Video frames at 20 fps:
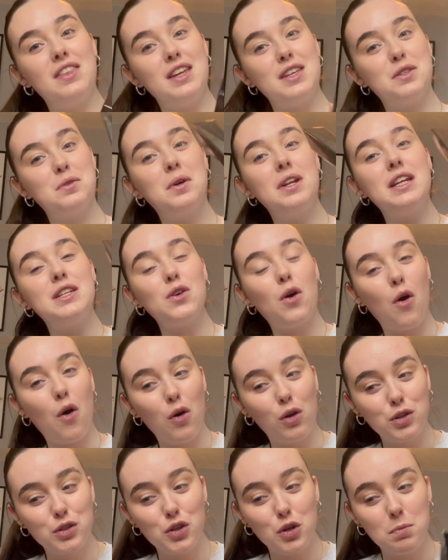one is
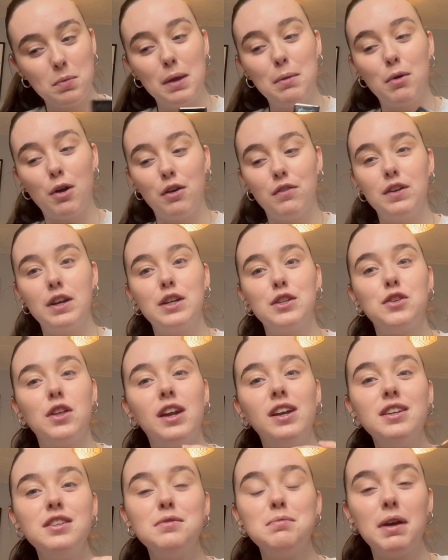also Be Perfect. So that
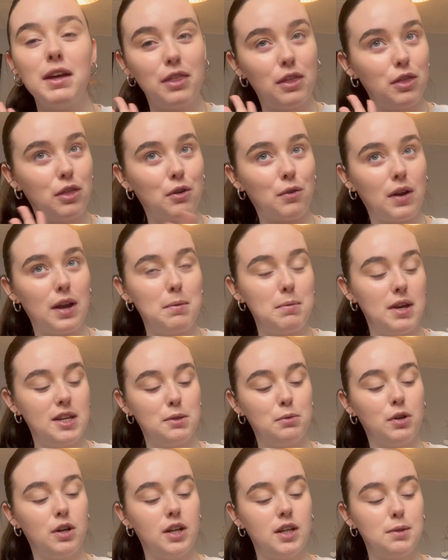is my 3 base
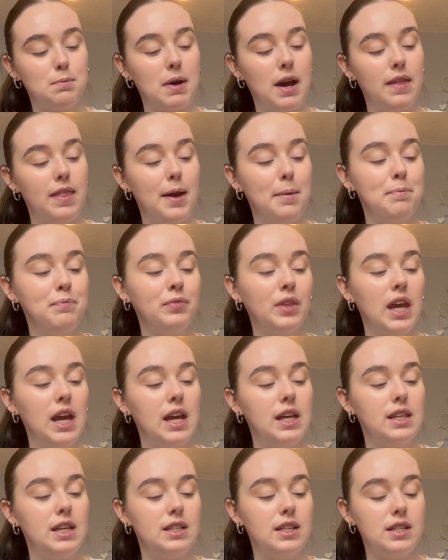products by them.
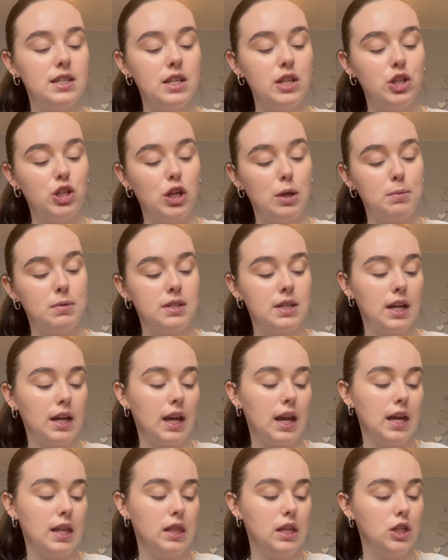This is the Shape Stick
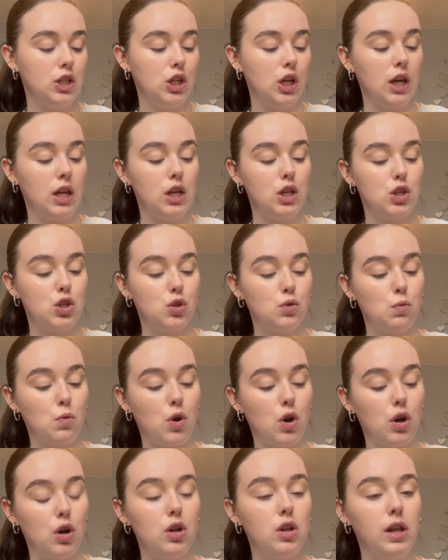in the shade
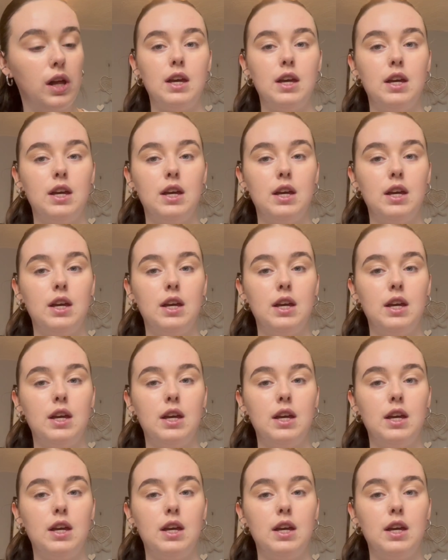Swirl.